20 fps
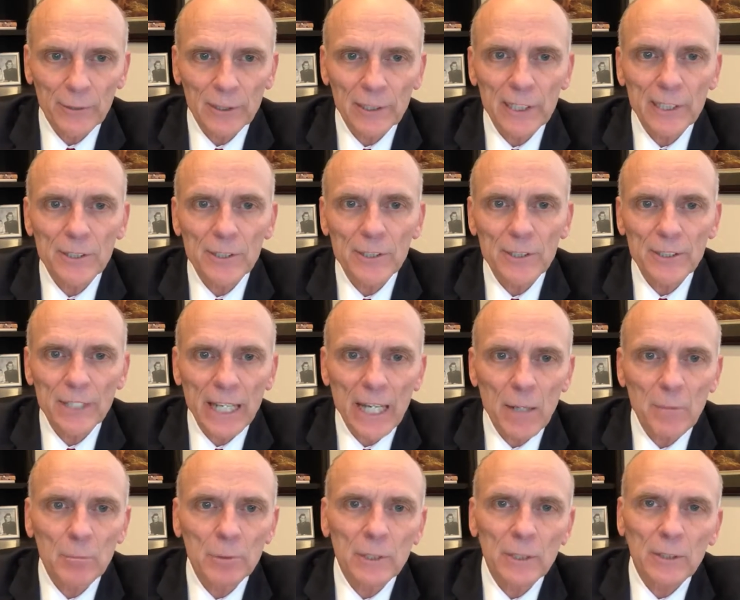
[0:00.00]
religious
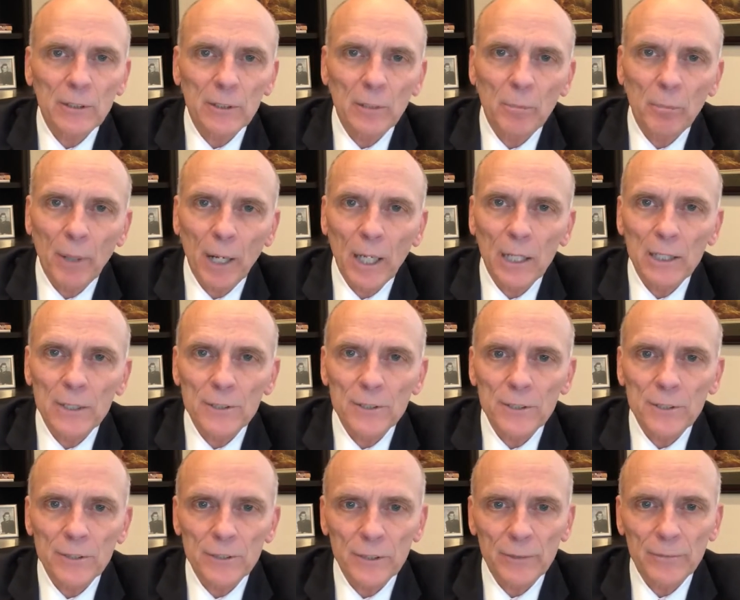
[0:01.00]
and political
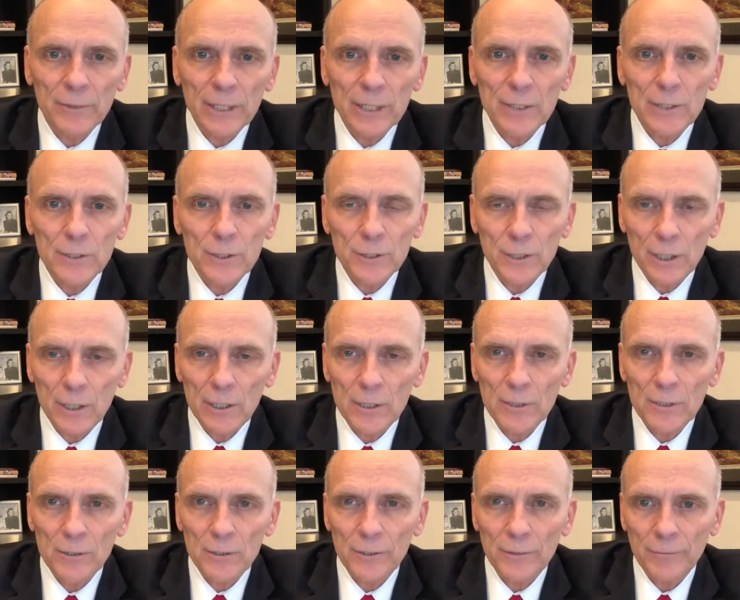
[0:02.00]
policies of King
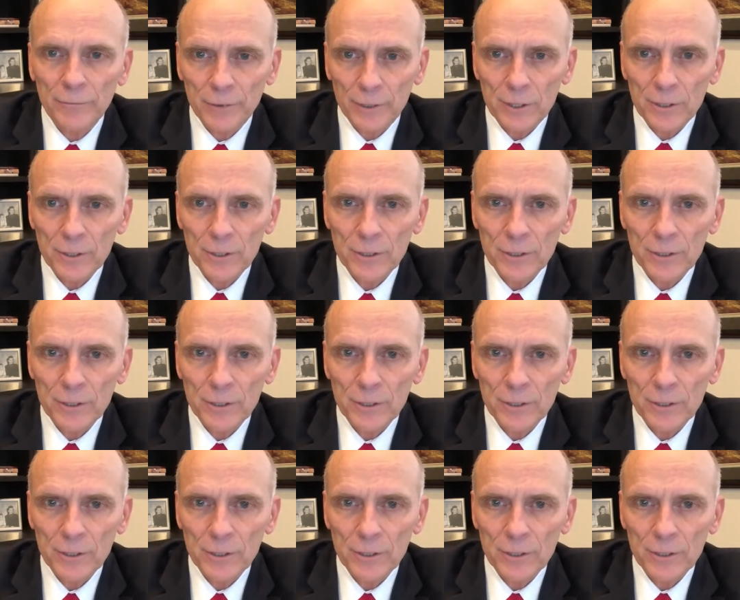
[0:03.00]
Charles I.